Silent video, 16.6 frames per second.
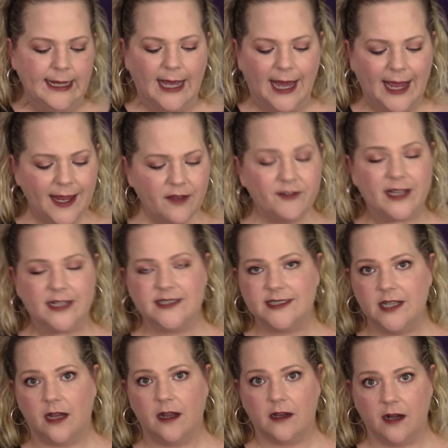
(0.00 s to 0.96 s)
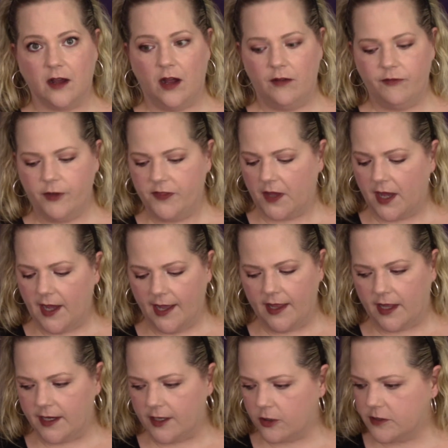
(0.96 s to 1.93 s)
I have got to knock it off with the
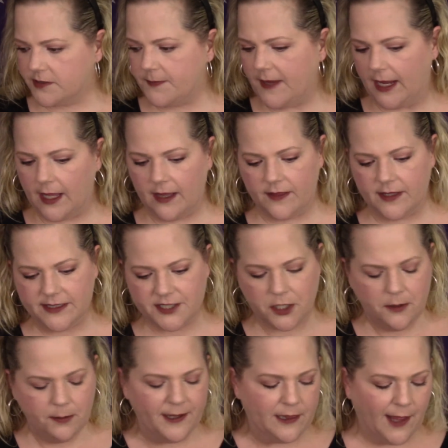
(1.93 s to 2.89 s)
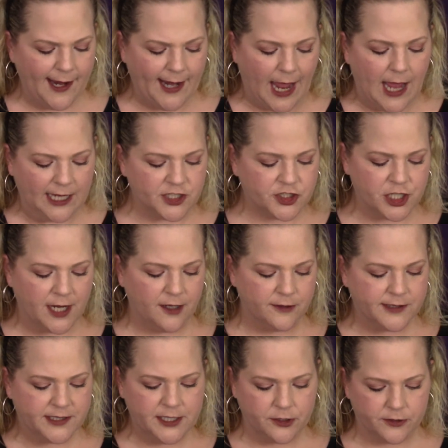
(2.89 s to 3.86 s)
highlighters, man. That's going to be like
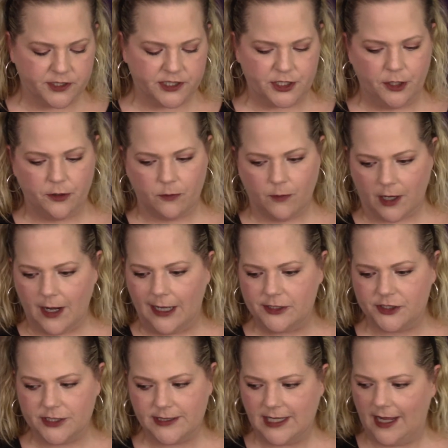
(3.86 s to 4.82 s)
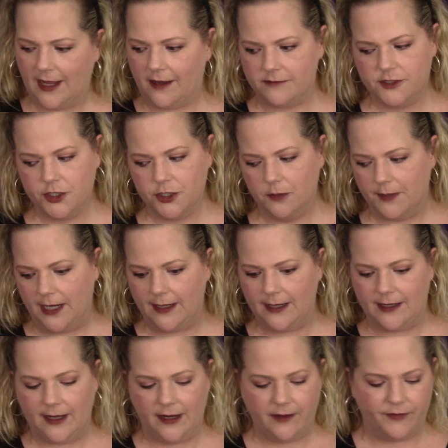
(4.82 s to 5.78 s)
eyeshadows here soon, where I just have too
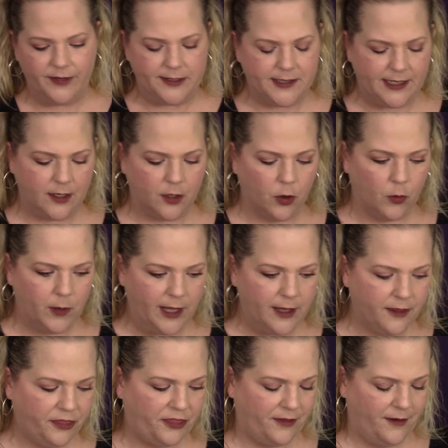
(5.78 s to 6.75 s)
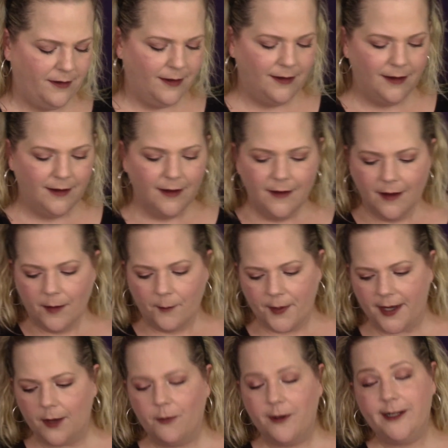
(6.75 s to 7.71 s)
many to even deal with.
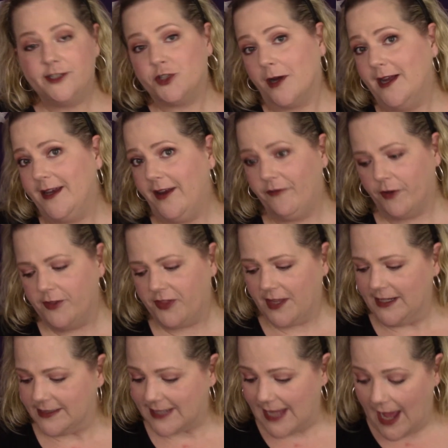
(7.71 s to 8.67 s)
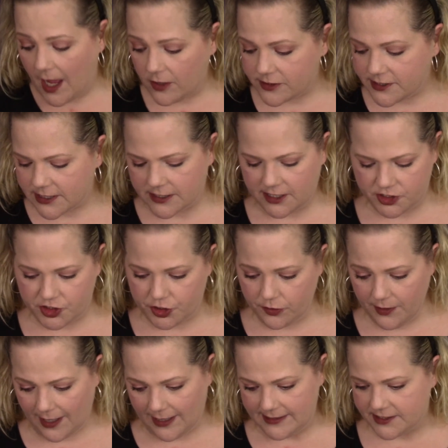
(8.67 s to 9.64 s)
But I want to try different things out to let
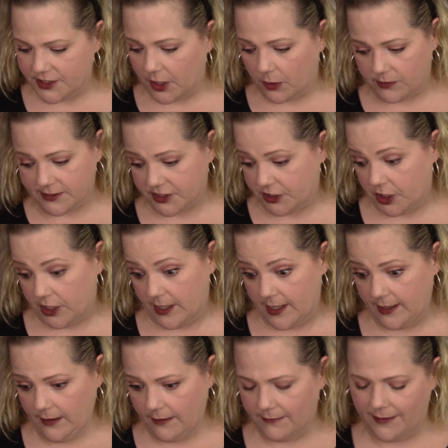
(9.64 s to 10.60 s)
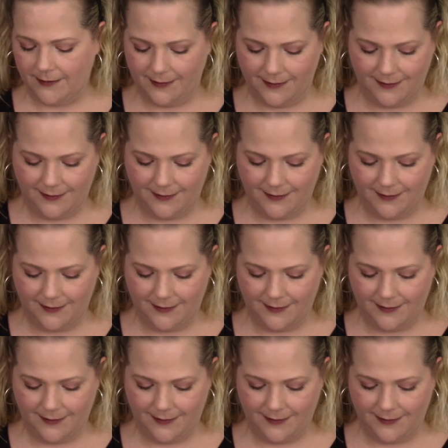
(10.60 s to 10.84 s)
you guys know what's good.